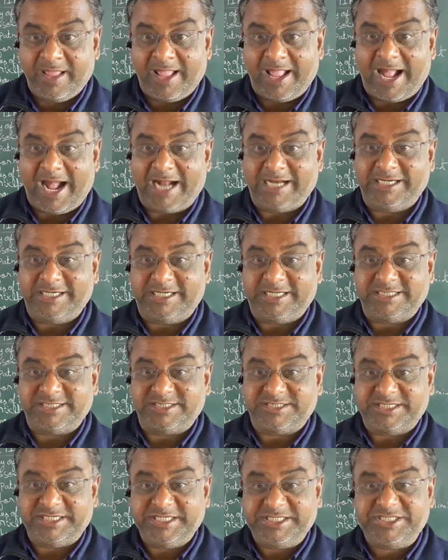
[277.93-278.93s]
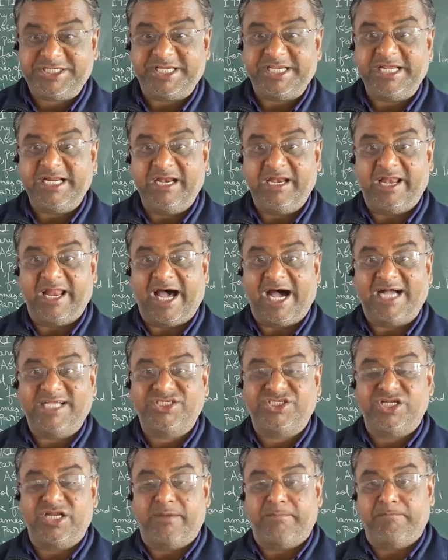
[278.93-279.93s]
And it is reaching
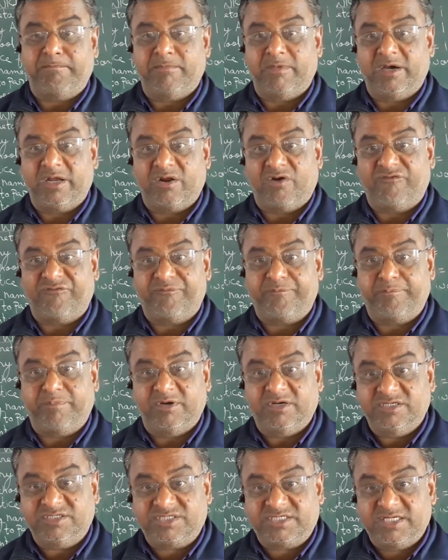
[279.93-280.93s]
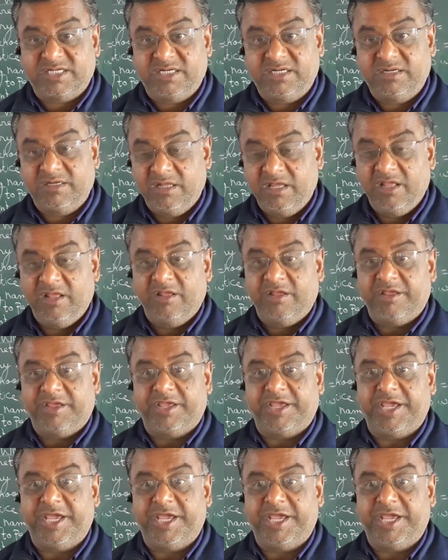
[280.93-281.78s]
large number of person